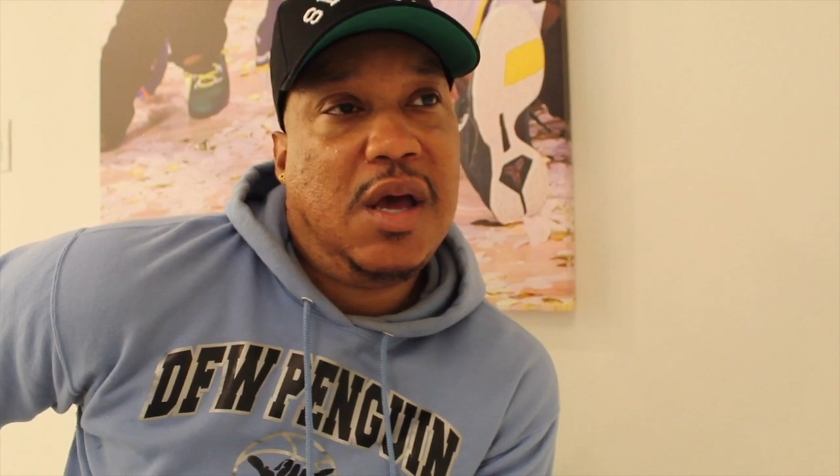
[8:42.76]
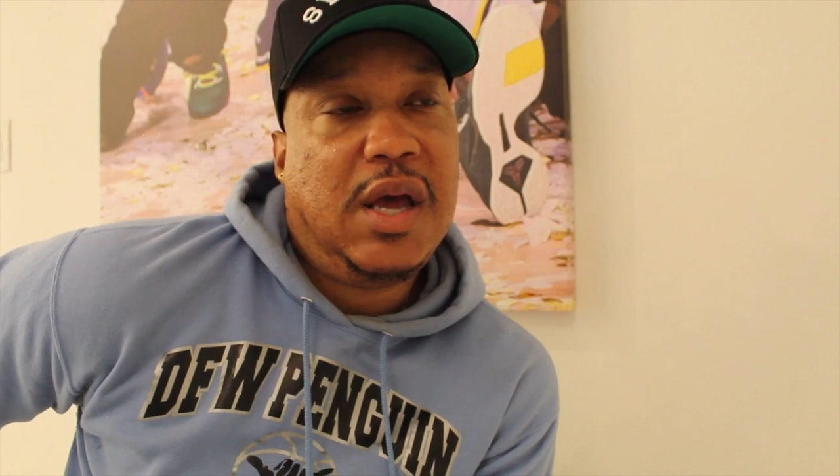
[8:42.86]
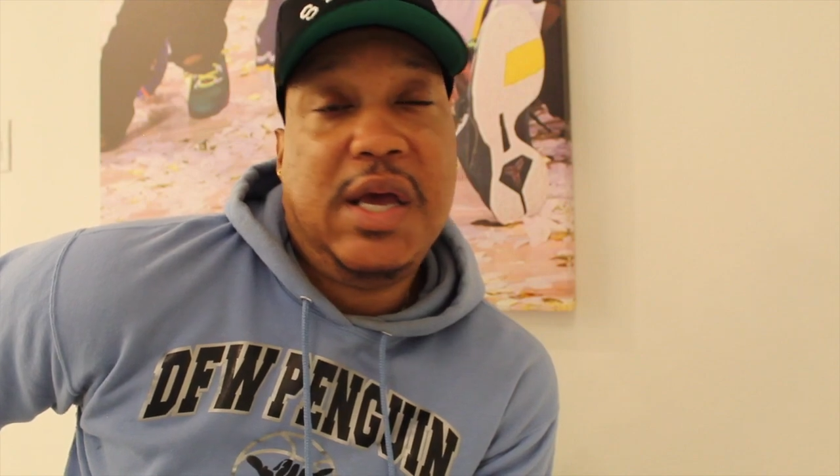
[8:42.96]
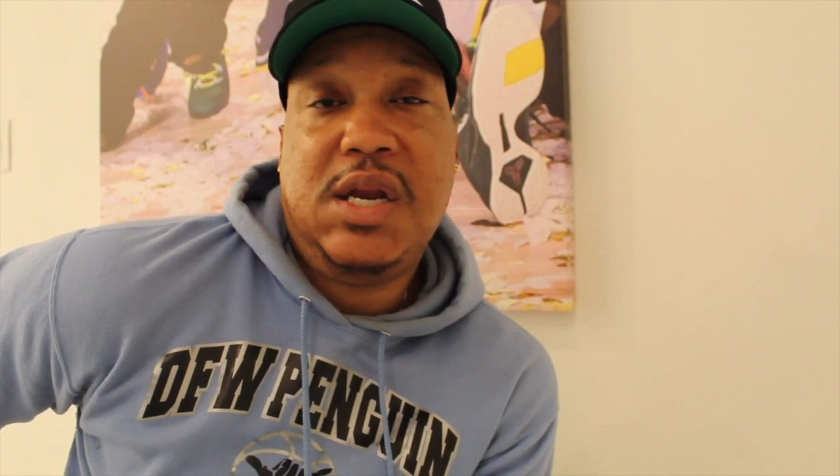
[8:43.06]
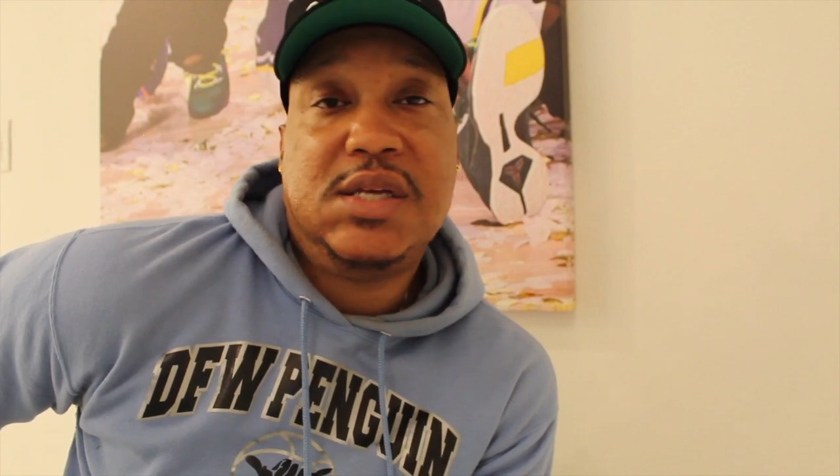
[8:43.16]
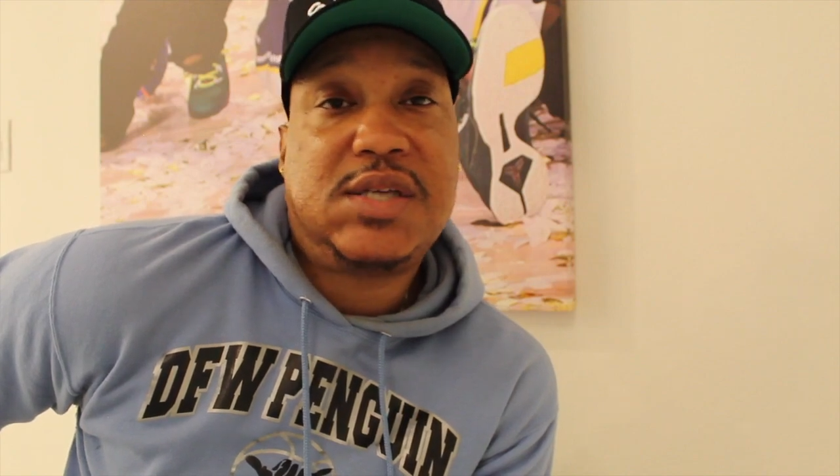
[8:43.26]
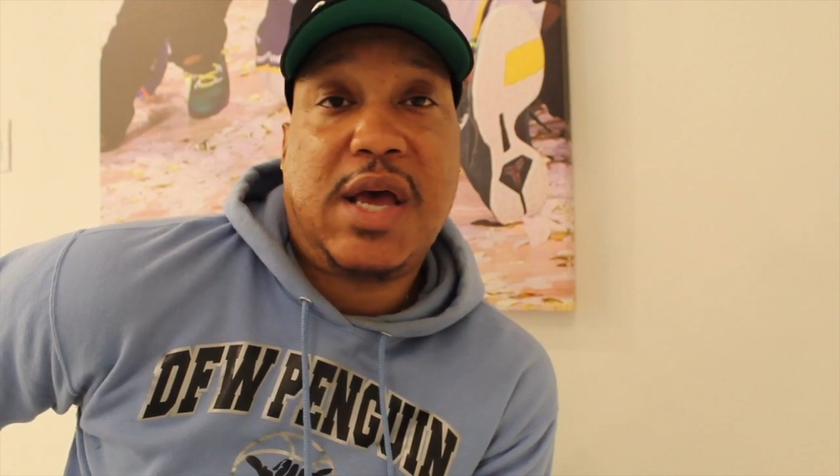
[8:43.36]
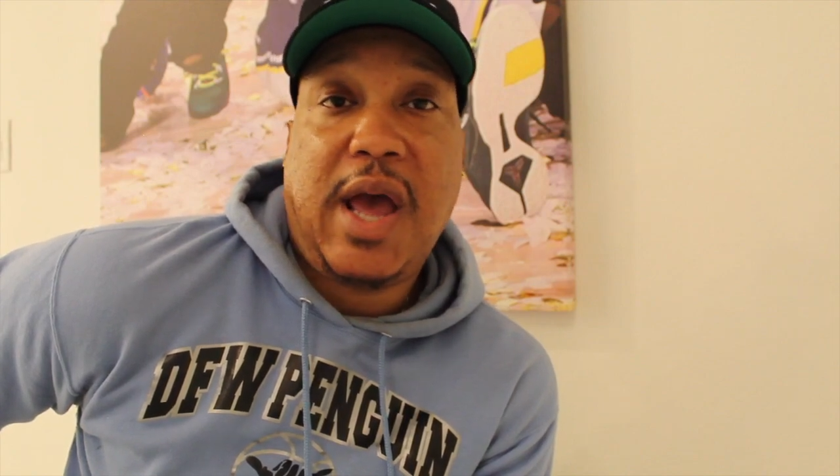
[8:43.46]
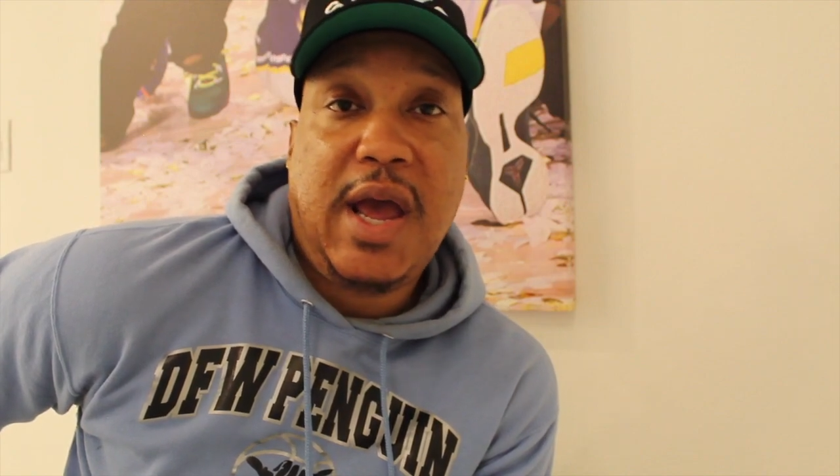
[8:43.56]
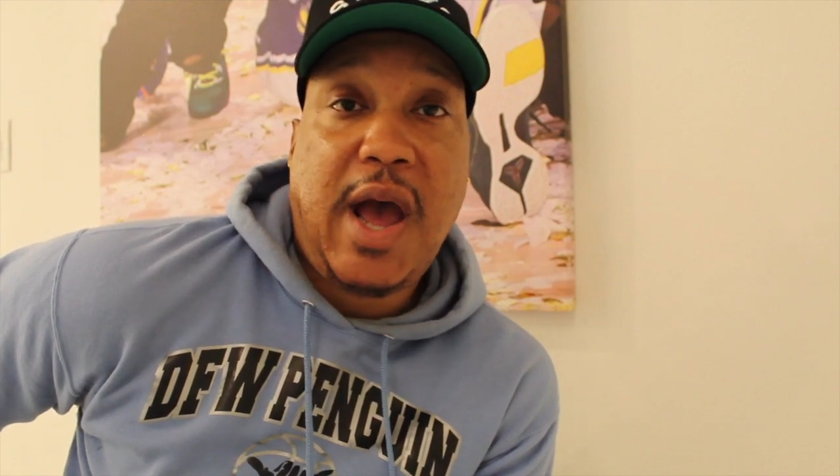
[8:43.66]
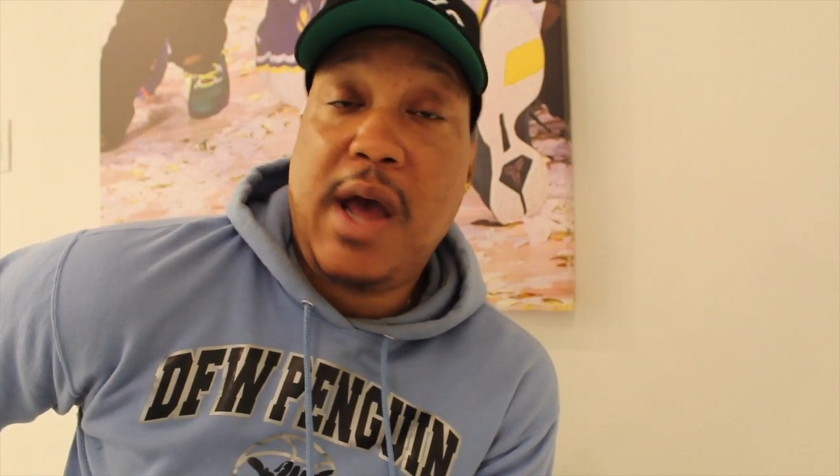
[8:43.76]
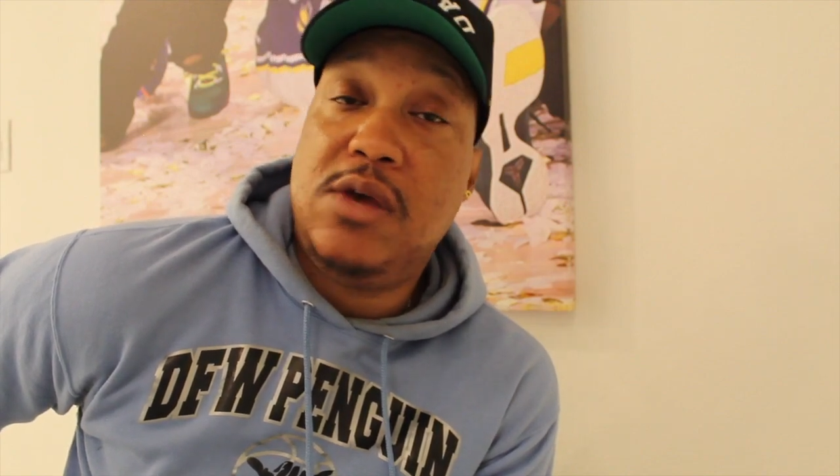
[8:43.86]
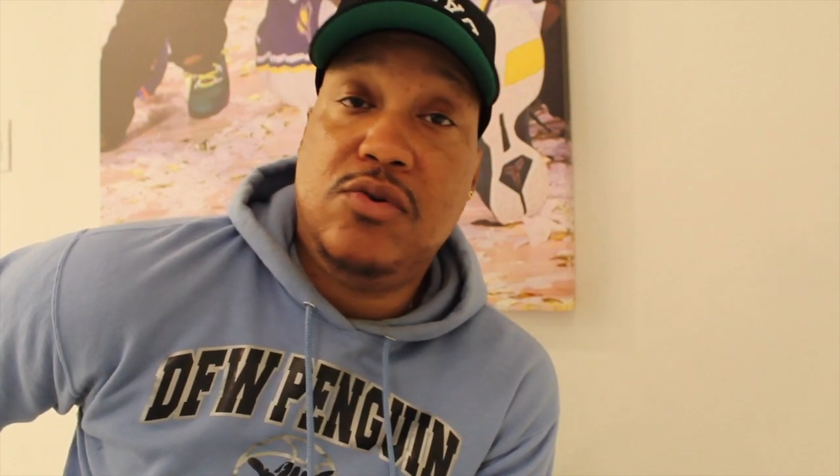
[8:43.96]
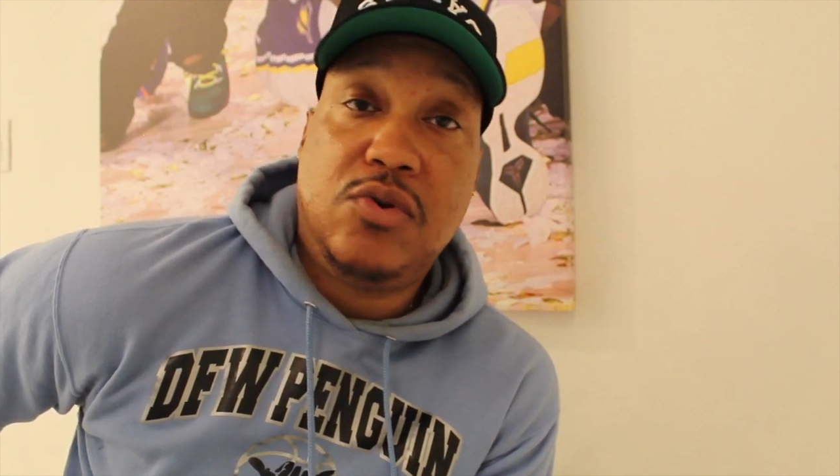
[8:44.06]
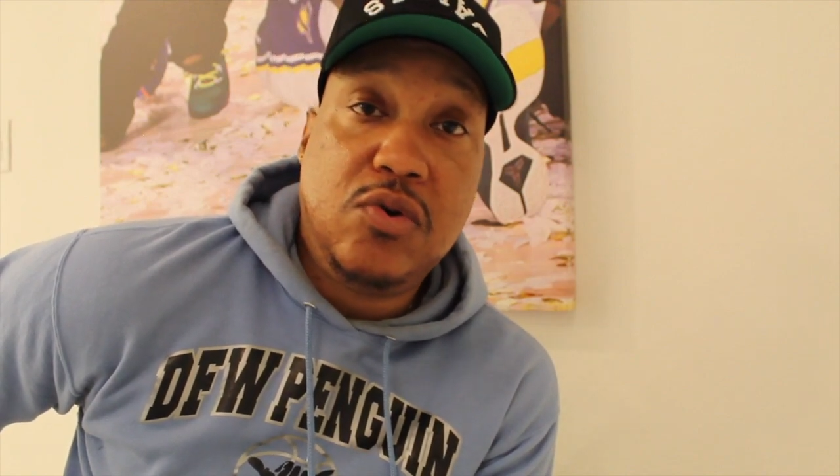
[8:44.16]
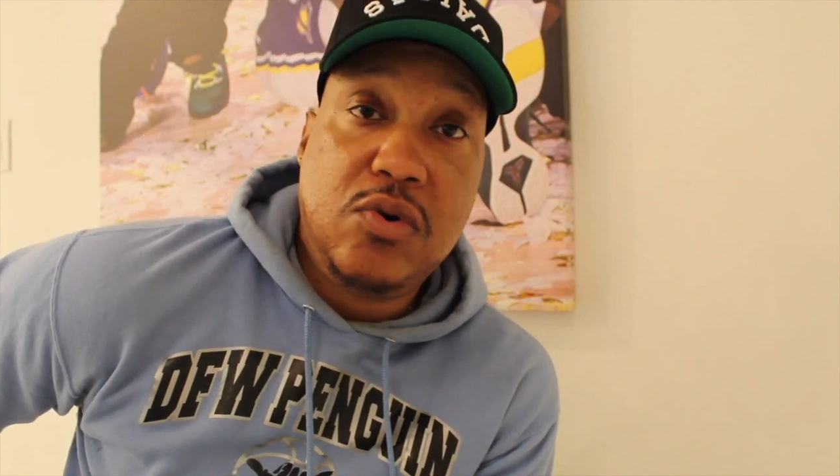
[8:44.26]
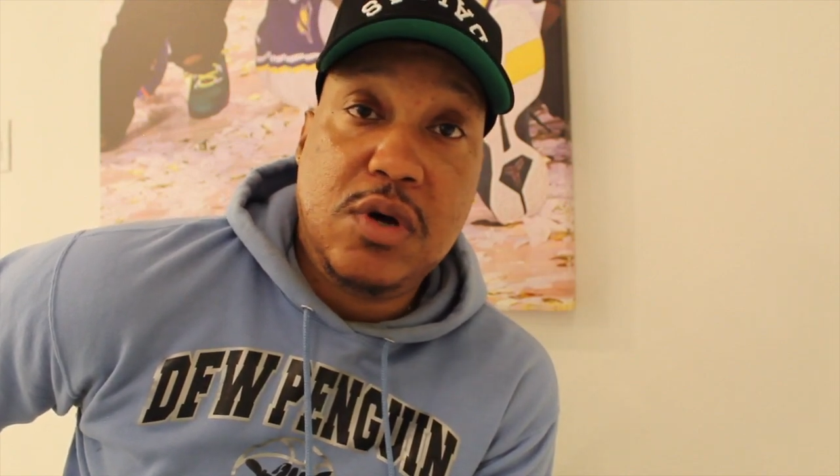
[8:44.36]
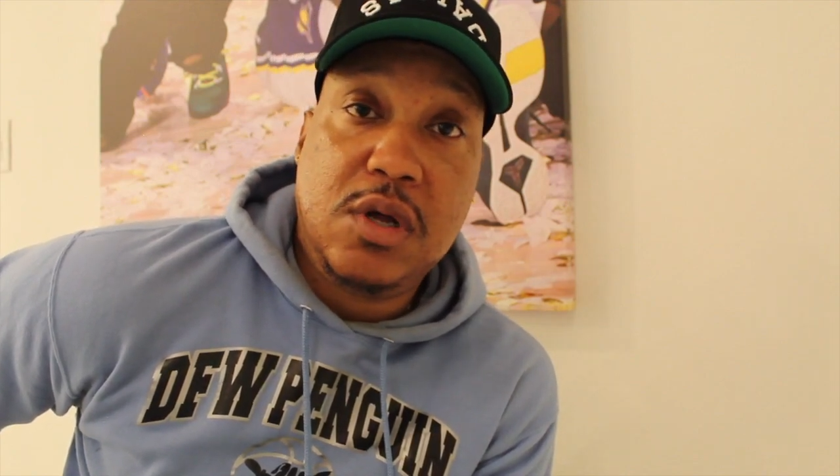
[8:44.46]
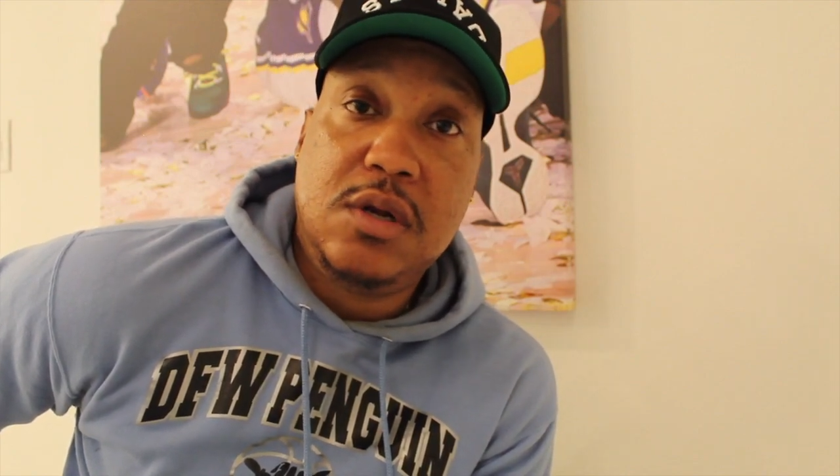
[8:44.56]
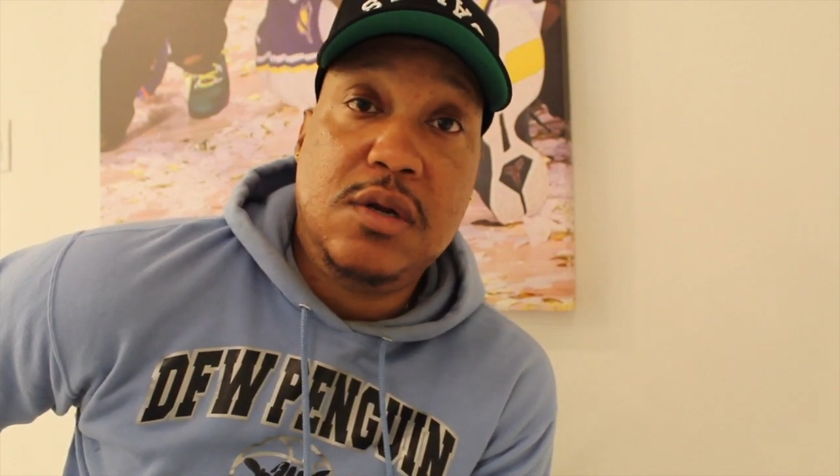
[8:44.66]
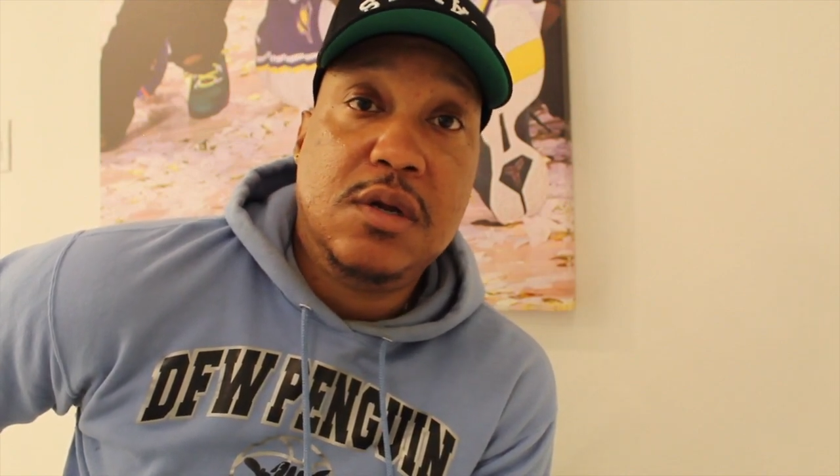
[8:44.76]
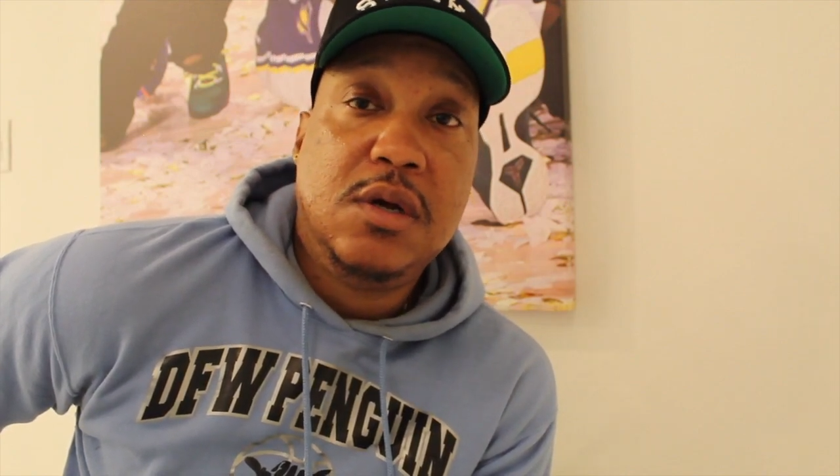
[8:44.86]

He didn't say, hey, how you doing?